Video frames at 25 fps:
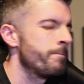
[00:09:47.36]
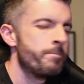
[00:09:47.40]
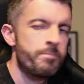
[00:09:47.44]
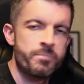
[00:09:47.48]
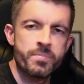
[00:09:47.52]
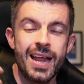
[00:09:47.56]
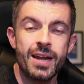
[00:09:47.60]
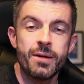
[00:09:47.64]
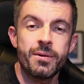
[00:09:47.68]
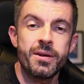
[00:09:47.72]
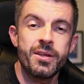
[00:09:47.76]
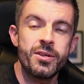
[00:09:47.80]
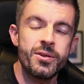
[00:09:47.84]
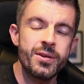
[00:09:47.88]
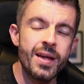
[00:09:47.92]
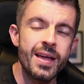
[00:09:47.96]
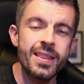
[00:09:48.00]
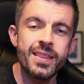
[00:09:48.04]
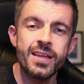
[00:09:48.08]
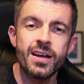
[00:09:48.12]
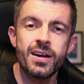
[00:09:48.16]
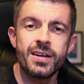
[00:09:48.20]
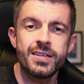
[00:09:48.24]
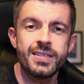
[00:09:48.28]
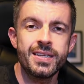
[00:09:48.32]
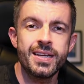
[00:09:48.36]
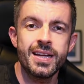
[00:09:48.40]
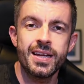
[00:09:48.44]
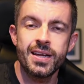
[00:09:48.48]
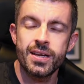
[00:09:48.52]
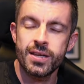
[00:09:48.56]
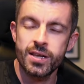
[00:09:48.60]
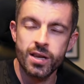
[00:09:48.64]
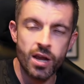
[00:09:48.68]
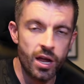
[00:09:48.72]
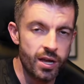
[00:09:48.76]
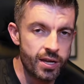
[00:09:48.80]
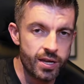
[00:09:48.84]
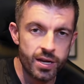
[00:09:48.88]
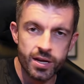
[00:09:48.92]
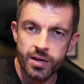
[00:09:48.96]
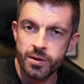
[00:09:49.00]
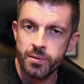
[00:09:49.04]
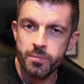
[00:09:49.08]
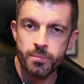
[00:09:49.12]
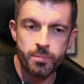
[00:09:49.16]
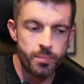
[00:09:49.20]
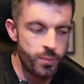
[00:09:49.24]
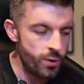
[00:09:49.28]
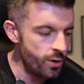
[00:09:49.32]
Anyway, you get the idea. Like,
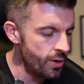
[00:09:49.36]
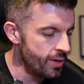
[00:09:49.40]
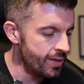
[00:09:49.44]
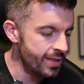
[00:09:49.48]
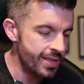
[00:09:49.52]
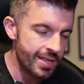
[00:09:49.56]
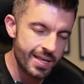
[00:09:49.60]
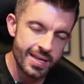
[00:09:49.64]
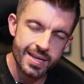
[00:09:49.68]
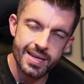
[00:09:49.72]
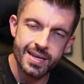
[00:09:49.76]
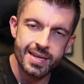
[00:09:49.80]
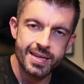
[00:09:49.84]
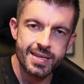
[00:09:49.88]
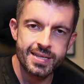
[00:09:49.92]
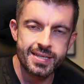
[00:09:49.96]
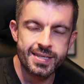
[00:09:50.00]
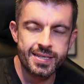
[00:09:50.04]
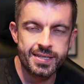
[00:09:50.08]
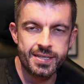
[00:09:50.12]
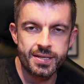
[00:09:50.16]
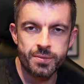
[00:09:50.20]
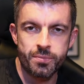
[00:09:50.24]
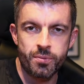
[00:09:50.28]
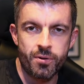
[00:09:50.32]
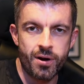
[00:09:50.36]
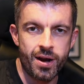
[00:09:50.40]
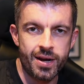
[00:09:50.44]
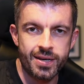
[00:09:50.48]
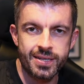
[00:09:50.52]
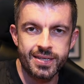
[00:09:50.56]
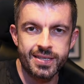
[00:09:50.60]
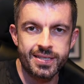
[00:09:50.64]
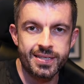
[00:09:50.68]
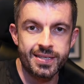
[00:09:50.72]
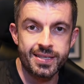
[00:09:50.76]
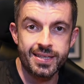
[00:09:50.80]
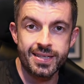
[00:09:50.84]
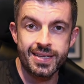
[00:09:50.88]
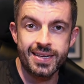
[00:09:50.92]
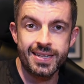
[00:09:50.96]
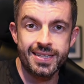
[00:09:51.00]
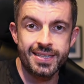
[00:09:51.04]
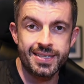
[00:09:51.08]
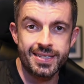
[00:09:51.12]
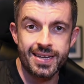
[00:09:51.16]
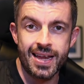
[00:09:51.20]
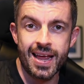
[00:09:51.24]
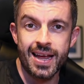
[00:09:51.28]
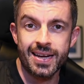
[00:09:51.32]
putting these to practice and
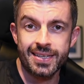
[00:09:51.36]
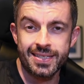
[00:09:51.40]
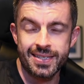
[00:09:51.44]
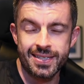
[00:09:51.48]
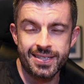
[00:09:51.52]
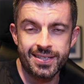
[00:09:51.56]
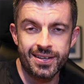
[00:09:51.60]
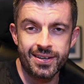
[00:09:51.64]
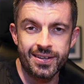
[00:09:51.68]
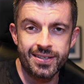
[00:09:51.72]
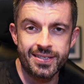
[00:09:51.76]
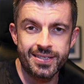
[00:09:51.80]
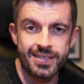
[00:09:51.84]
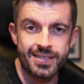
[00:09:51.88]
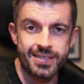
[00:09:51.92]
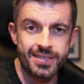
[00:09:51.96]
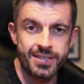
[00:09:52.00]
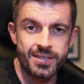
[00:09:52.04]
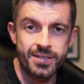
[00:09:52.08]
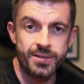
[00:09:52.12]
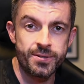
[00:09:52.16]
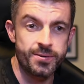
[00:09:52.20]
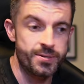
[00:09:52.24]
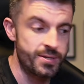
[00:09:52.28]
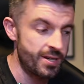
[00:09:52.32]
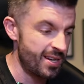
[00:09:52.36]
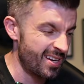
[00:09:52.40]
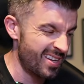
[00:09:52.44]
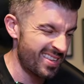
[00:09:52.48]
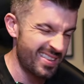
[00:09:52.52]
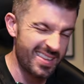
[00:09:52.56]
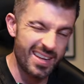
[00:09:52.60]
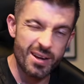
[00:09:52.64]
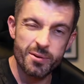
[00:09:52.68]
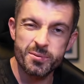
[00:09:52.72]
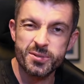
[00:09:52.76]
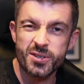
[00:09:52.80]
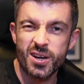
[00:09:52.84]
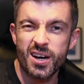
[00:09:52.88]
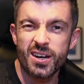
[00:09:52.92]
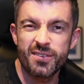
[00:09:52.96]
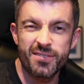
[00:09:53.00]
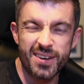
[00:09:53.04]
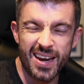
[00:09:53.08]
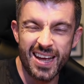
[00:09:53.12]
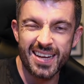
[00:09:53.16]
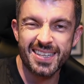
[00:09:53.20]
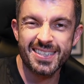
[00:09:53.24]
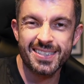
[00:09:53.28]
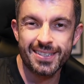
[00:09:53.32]
these exercises to use, like that was kind of
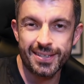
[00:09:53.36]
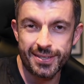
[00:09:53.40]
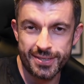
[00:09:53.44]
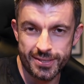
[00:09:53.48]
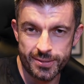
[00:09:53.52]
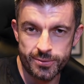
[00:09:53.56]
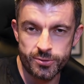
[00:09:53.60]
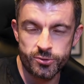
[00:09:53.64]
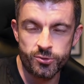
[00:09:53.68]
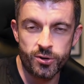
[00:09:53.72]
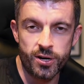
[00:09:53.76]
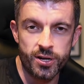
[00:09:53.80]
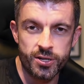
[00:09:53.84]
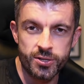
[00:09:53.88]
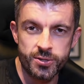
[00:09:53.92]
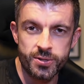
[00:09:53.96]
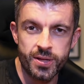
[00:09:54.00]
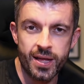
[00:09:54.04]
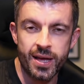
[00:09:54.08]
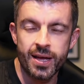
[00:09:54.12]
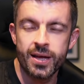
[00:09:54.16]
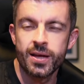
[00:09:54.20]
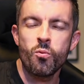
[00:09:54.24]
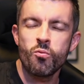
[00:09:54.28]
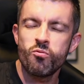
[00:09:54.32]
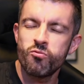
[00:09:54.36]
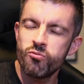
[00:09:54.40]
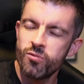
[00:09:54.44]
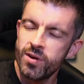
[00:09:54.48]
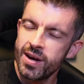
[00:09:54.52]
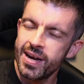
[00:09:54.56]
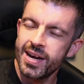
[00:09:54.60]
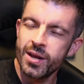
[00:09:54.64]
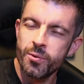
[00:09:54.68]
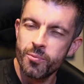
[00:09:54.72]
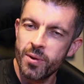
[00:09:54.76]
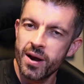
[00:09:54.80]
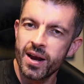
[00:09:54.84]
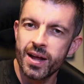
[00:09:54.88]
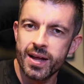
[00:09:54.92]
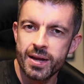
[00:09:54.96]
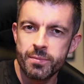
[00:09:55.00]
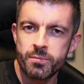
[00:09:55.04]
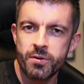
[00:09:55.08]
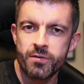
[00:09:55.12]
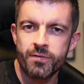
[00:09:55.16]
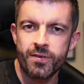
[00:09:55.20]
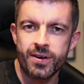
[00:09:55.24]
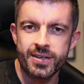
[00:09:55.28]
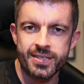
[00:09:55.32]
an exercise I was trying to do there. Really, when I
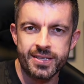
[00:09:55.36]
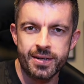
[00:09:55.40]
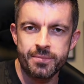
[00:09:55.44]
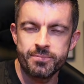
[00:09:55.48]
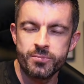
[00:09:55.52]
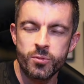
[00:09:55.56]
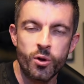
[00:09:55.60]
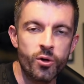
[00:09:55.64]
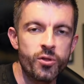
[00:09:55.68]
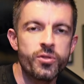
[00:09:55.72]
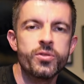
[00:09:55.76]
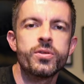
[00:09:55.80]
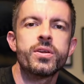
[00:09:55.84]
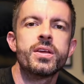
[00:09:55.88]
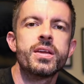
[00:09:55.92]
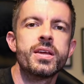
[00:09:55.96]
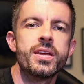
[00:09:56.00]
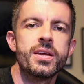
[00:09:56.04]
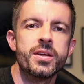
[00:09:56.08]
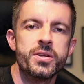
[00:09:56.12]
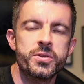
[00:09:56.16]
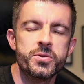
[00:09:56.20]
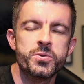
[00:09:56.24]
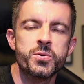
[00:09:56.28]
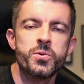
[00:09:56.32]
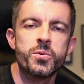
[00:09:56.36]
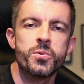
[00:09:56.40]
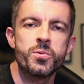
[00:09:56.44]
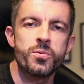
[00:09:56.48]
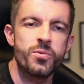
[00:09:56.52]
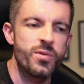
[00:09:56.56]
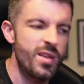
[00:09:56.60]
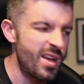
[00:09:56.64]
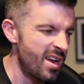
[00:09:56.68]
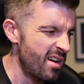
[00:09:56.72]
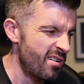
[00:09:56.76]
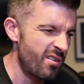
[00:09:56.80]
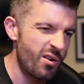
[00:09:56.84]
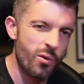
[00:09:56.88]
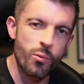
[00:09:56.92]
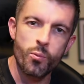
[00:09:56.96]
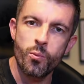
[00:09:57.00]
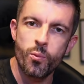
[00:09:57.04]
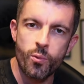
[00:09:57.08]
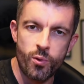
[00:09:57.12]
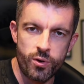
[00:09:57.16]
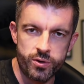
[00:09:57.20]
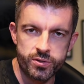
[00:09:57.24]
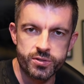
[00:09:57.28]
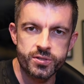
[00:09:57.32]
improvise, I'm not thinking at all. There I
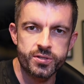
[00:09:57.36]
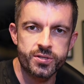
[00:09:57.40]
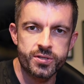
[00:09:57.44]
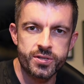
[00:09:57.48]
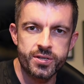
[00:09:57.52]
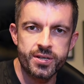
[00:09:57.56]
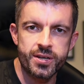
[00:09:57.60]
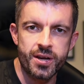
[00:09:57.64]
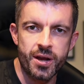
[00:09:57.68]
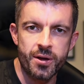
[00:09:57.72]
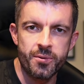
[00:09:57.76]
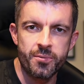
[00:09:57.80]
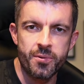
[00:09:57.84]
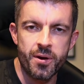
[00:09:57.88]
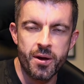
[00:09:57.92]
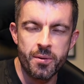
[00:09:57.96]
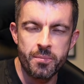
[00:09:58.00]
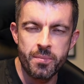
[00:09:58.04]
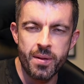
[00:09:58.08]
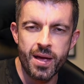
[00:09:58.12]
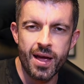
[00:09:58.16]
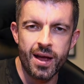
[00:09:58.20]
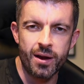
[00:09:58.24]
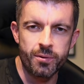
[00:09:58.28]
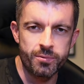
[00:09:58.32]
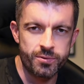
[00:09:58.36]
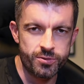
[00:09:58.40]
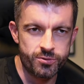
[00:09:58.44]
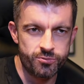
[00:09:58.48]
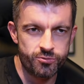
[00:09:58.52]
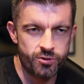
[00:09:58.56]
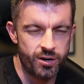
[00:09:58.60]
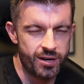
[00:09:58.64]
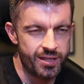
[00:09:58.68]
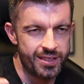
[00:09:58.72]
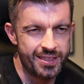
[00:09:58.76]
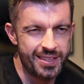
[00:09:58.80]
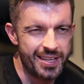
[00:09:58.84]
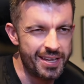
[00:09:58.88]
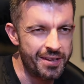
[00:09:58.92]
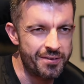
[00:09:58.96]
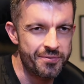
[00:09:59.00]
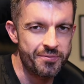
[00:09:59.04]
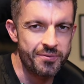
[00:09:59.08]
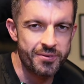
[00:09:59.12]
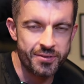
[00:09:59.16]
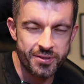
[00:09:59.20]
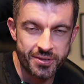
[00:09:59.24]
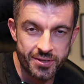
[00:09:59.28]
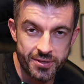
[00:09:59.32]
was, a bit, I was trying to think
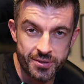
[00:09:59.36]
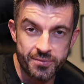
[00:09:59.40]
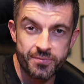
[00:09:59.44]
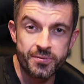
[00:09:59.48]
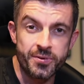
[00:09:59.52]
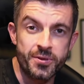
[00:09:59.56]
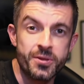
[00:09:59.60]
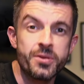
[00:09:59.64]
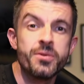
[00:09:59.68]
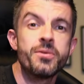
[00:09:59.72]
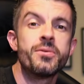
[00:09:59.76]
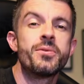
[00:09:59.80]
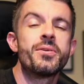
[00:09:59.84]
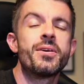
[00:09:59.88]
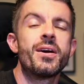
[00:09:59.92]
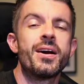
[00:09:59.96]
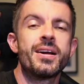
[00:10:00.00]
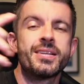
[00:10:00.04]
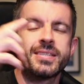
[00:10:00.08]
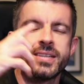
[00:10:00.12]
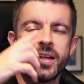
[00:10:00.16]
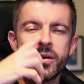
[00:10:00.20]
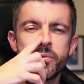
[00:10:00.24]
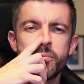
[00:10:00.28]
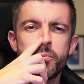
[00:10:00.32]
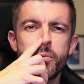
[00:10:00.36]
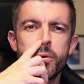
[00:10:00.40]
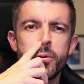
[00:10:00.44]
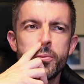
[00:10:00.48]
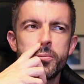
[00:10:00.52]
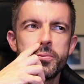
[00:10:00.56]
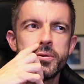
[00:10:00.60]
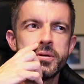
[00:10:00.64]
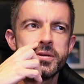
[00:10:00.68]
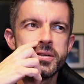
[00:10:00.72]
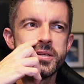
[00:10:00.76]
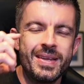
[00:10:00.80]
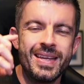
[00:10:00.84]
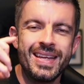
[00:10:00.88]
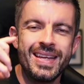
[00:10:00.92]
for you guys, like what would be